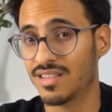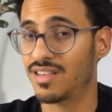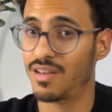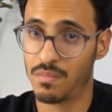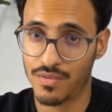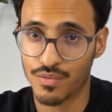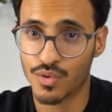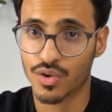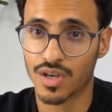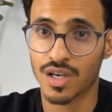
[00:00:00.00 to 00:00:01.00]
the night
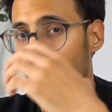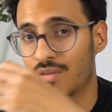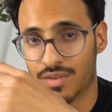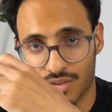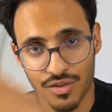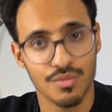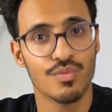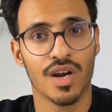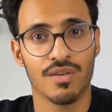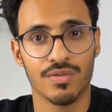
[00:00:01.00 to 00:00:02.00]
before, have a good
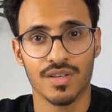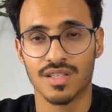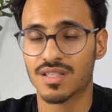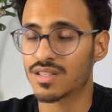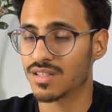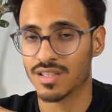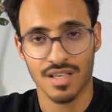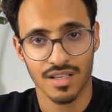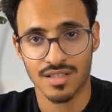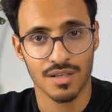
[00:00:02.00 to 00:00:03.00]
breakfast, a
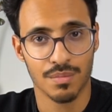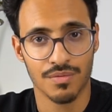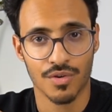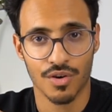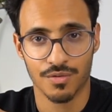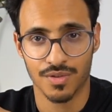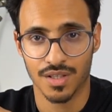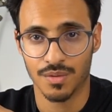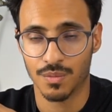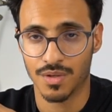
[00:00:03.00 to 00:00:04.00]
nice cup of
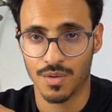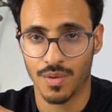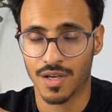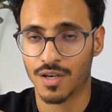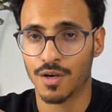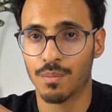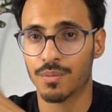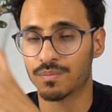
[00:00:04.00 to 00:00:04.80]
coffee when you wake up,